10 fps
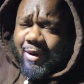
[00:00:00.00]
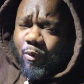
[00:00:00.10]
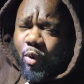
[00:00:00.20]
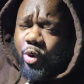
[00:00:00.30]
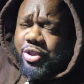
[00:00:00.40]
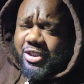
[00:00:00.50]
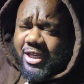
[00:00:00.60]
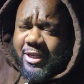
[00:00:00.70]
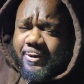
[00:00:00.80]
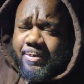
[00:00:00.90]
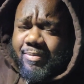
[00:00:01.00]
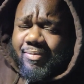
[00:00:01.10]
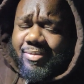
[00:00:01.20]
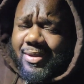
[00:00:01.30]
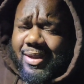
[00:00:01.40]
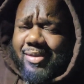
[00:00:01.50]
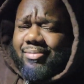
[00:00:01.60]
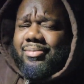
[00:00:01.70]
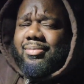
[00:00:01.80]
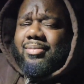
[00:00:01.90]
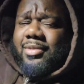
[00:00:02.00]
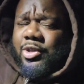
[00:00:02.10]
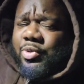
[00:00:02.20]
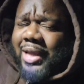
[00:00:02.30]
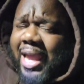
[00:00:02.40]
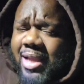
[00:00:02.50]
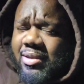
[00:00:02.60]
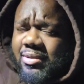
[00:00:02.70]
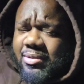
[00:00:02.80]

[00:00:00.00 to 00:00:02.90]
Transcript: war shit. To do that?